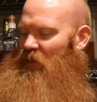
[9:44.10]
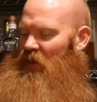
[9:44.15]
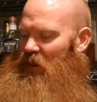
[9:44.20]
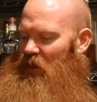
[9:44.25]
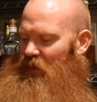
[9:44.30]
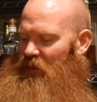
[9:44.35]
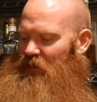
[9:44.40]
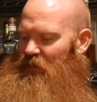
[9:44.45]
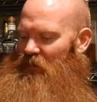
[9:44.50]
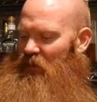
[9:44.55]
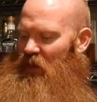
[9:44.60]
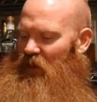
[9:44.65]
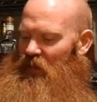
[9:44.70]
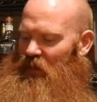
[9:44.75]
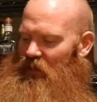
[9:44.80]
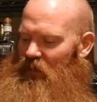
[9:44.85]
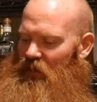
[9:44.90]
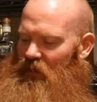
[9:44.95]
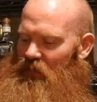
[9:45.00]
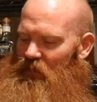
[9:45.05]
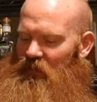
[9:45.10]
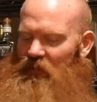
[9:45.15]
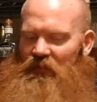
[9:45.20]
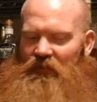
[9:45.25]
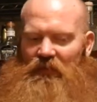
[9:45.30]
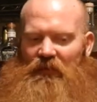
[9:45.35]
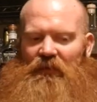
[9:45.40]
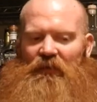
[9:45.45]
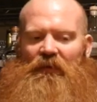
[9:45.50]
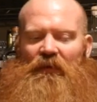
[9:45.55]
locking you out of here.
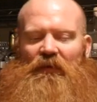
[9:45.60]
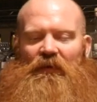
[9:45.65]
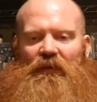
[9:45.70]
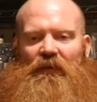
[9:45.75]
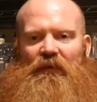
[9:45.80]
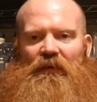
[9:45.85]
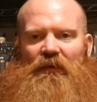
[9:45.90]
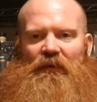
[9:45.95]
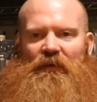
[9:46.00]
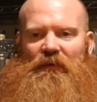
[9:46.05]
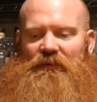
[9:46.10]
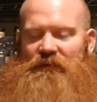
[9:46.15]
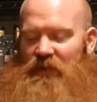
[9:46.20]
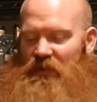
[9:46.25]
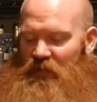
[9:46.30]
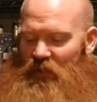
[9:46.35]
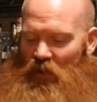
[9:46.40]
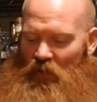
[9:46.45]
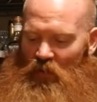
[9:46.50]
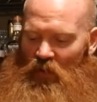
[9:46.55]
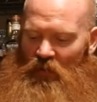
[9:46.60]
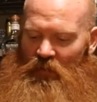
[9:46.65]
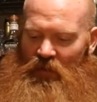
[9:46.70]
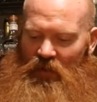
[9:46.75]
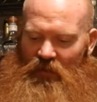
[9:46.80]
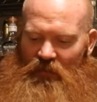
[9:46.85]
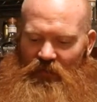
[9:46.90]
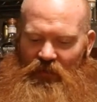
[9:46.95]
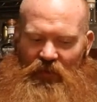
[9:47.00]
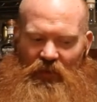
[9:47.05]
So no more
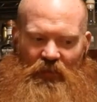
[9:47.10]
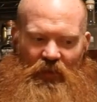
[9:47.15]
beer for you,